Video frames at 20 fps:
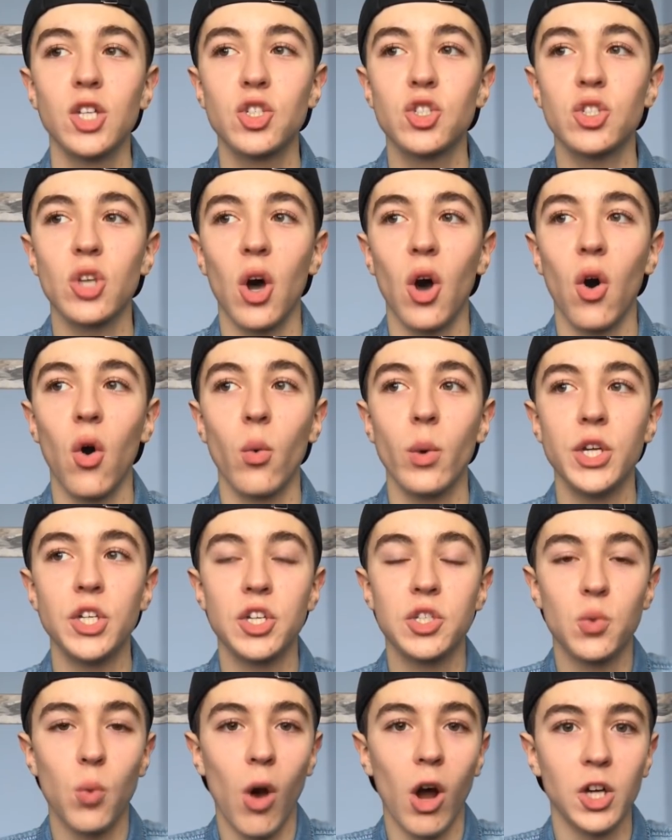so we
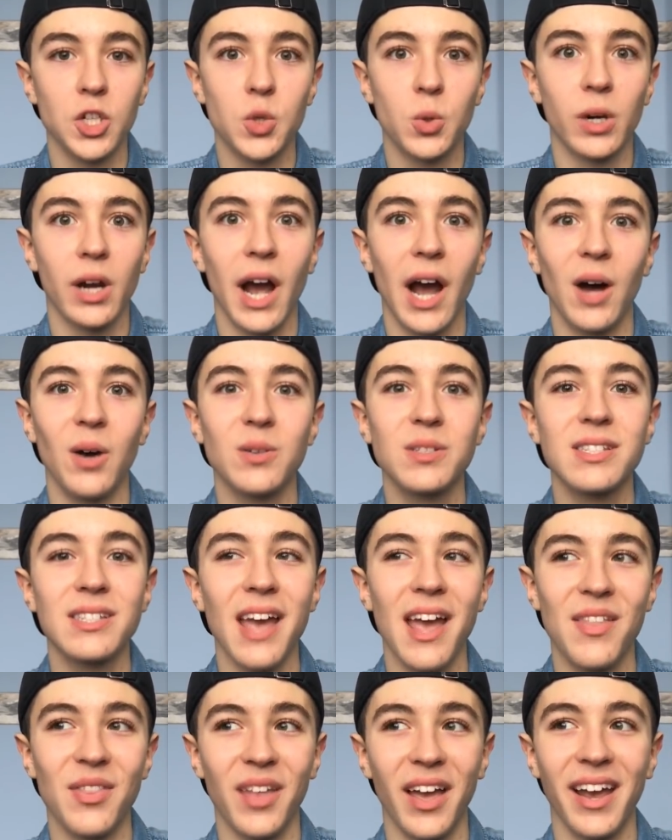just walk to her house,
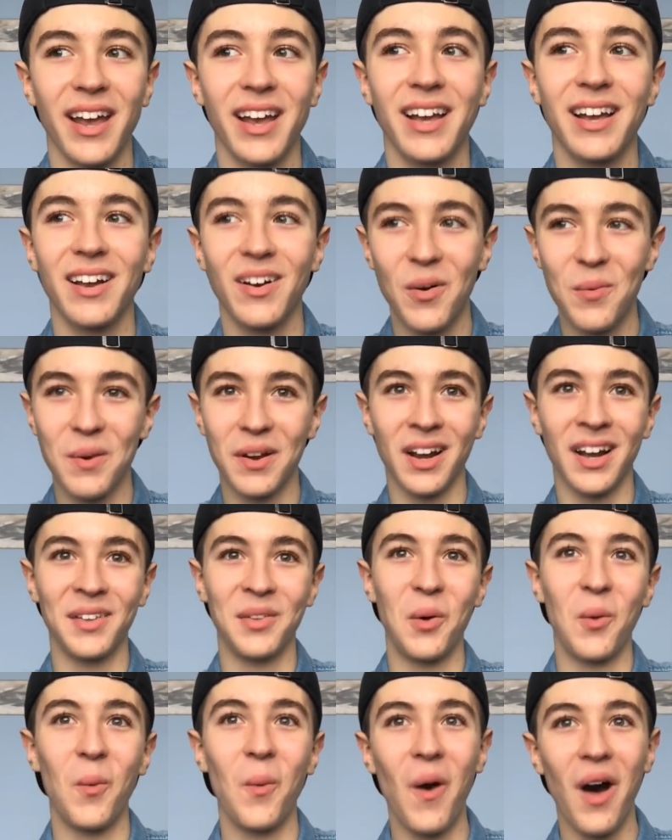and like, oh my god,
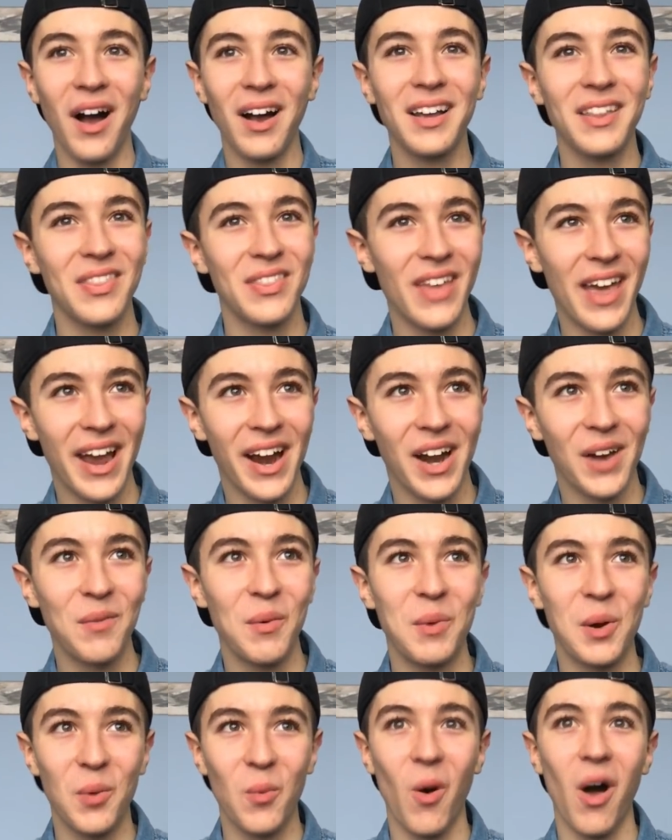the walk there when
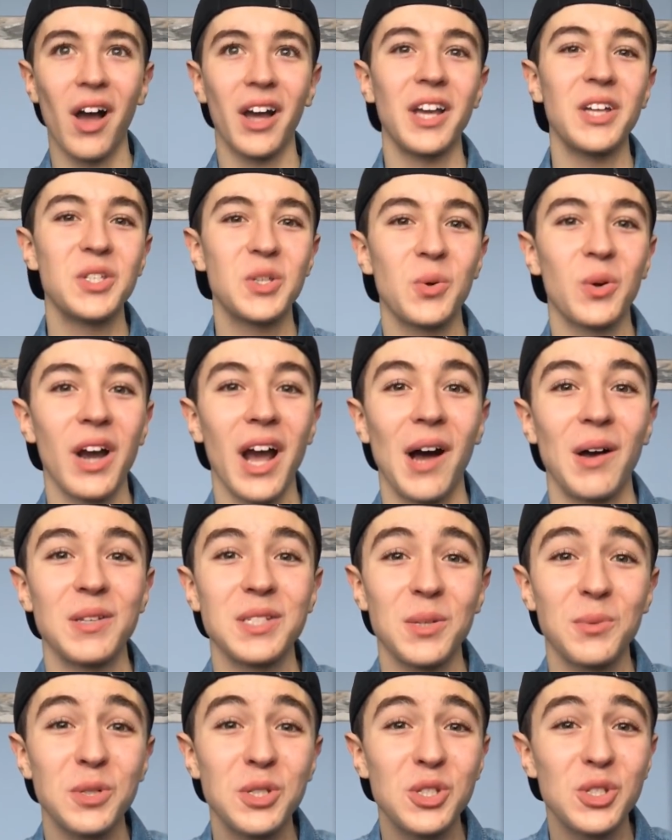we were walking to her house,
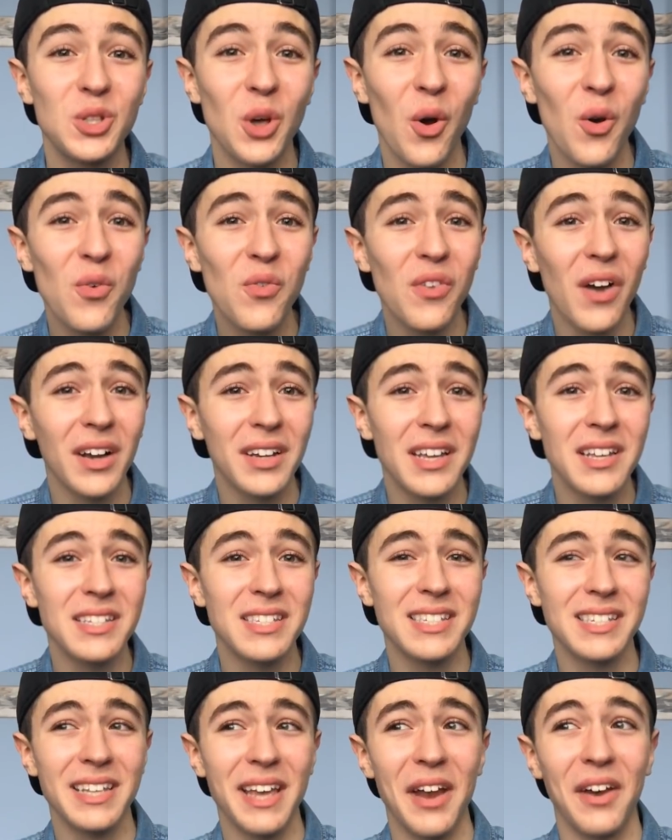it was so fucking
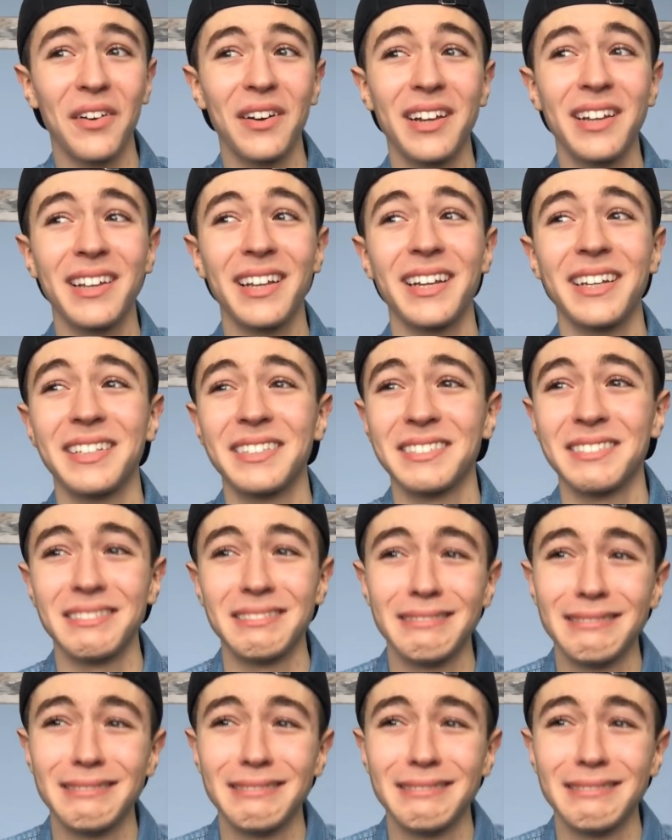scary. Like,